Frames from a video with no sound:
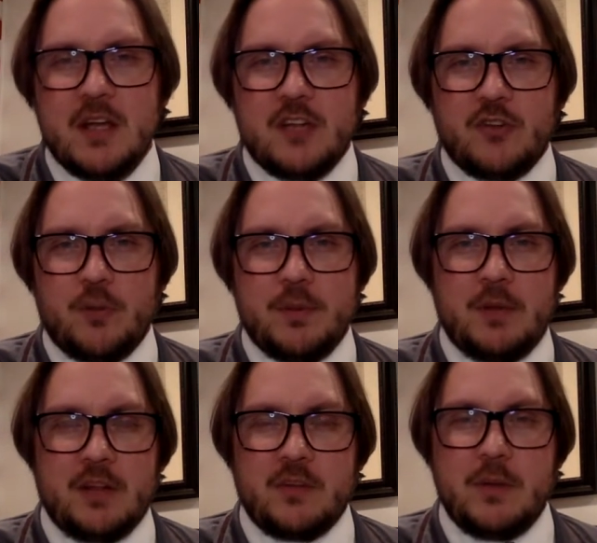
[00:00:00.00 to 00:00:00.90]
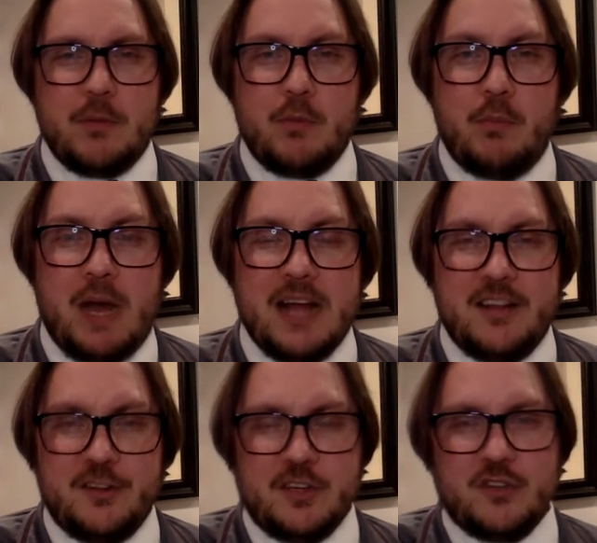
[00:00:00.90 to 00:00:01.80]
So lots of people buy
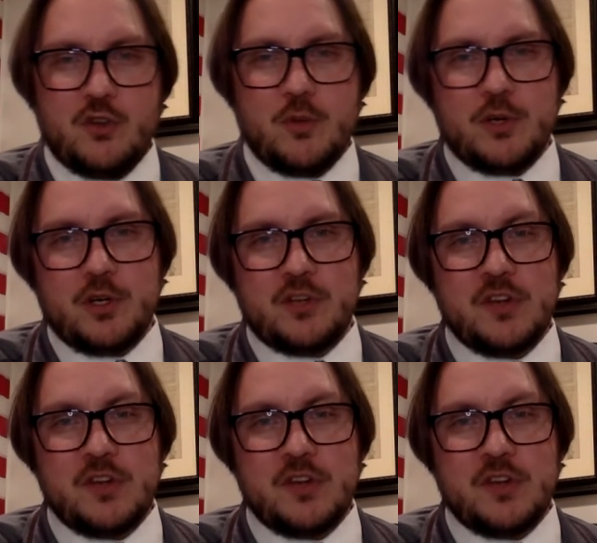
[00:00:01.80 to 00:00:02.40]
these consumer goods